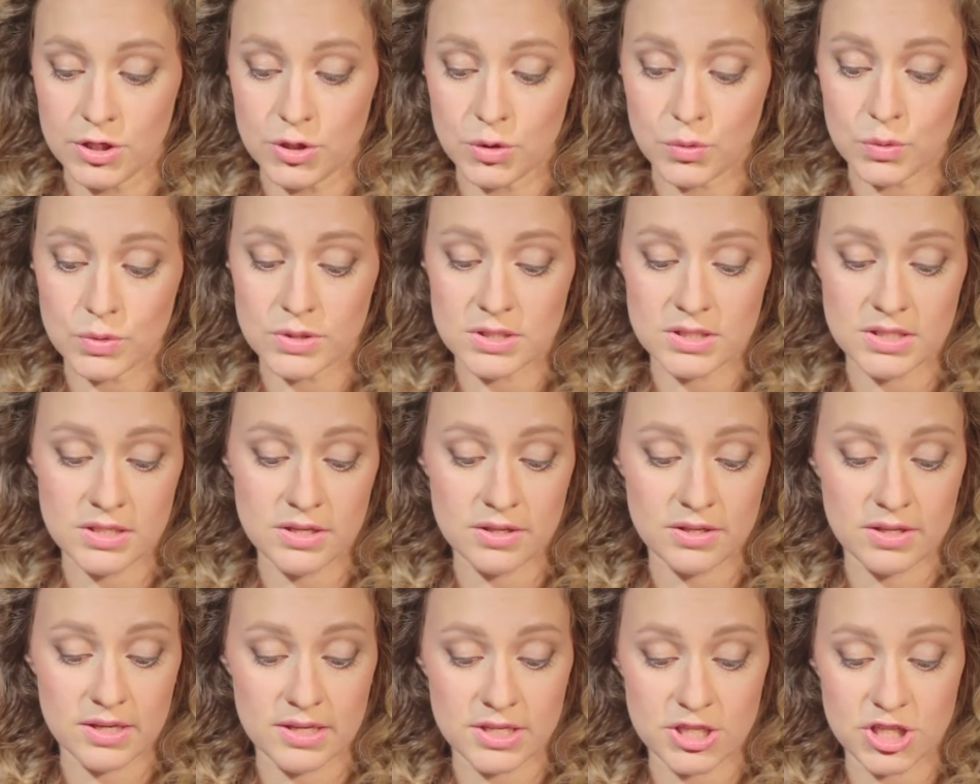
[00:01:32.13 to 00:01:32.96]
You could
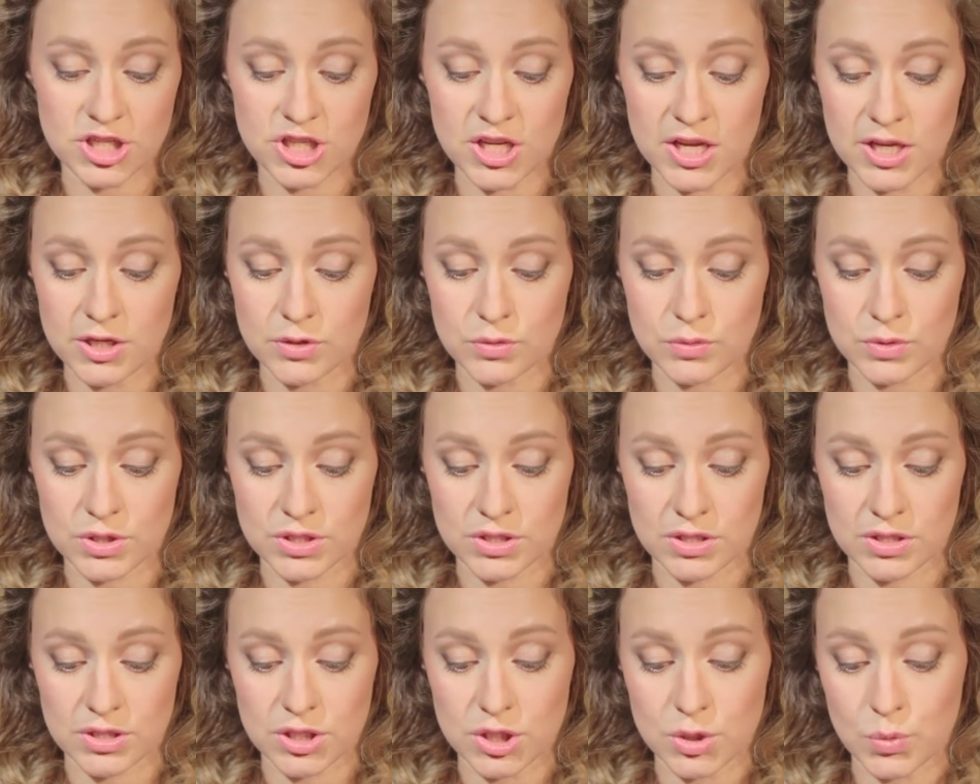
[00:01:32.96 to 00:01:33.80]
see their
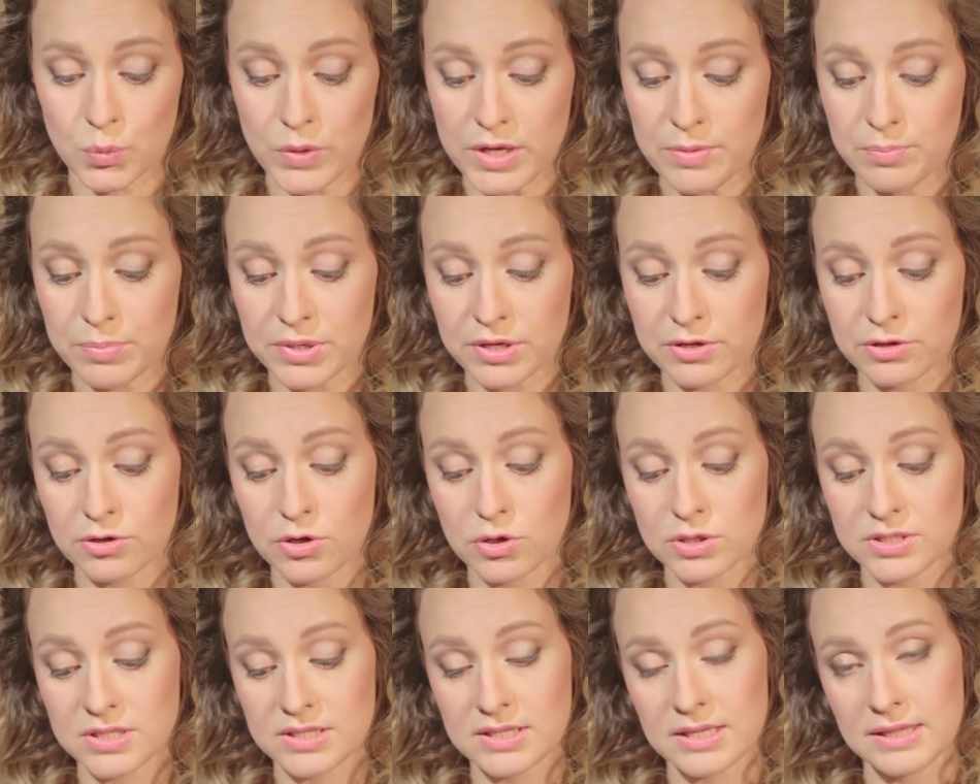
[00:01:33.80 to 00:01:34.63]
shadows sweep
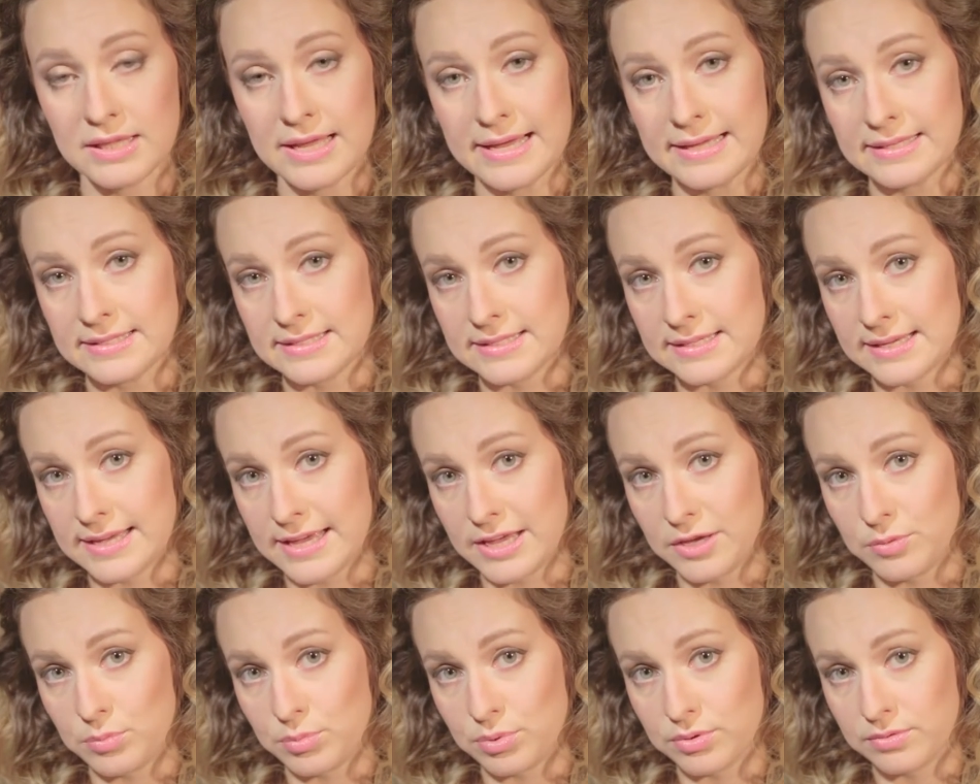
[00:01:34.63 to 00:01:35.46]
across the
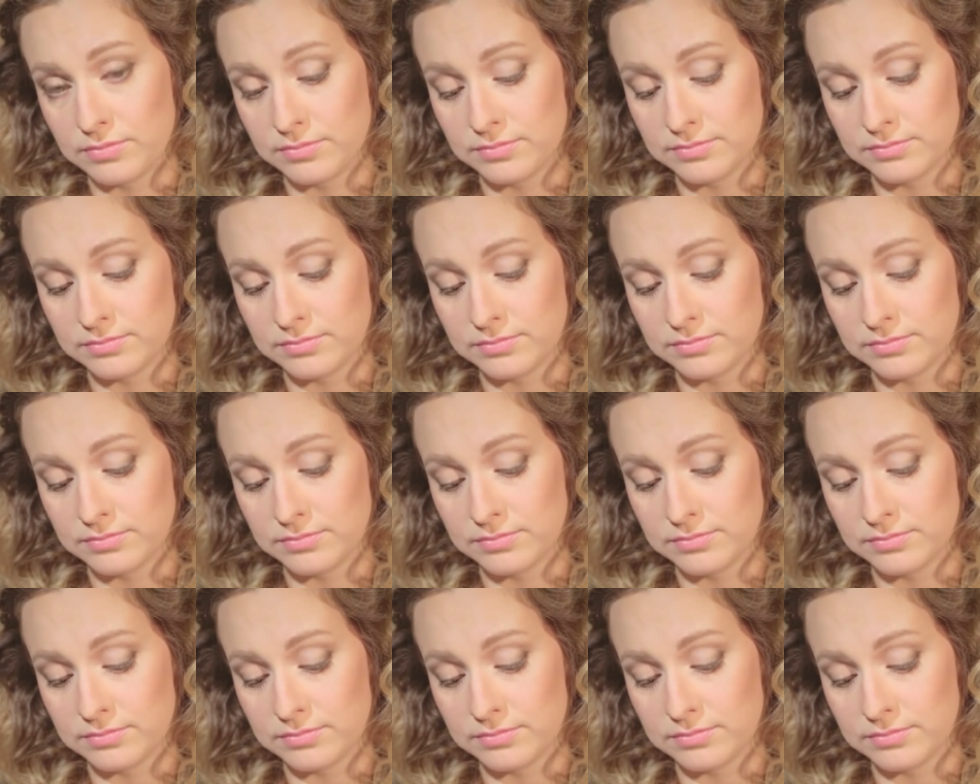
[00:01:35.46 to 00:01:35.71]
landscape.